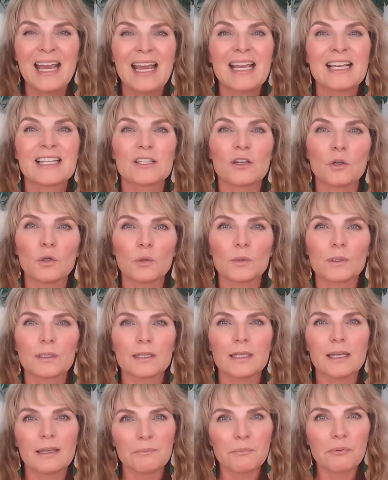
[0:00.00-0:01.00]
So
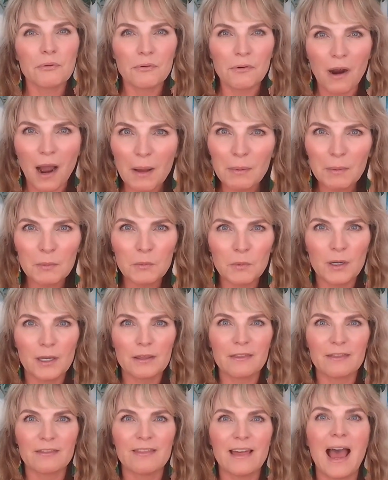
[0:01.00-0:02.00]
the problem
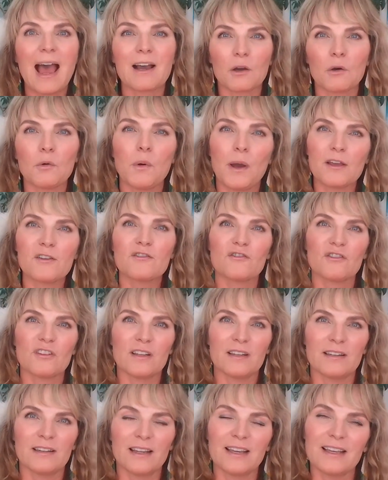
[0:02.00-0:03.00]
with that
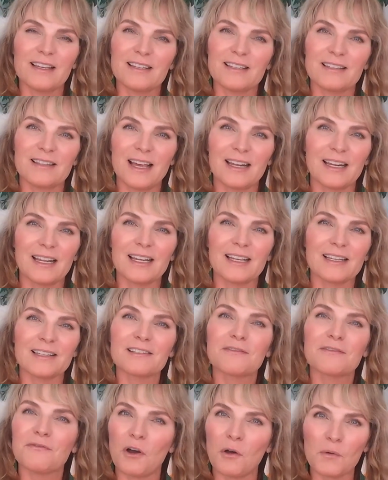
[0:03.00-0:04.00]
question is that it
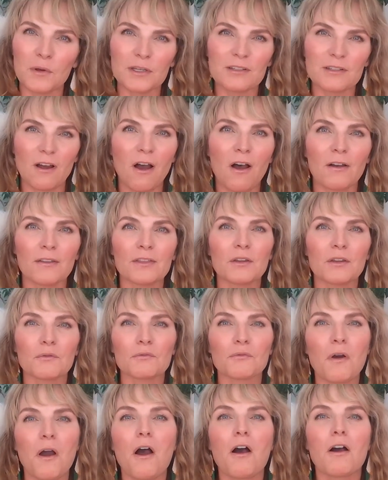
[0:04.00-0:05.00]
is focused on the
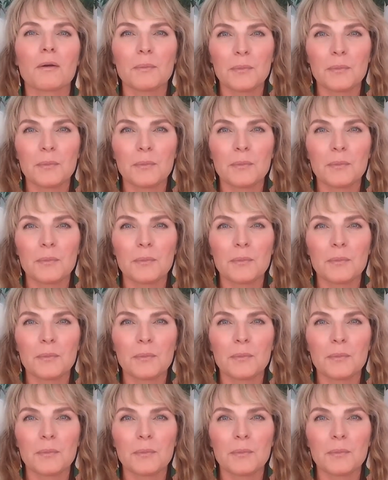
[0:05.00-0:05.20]
wrong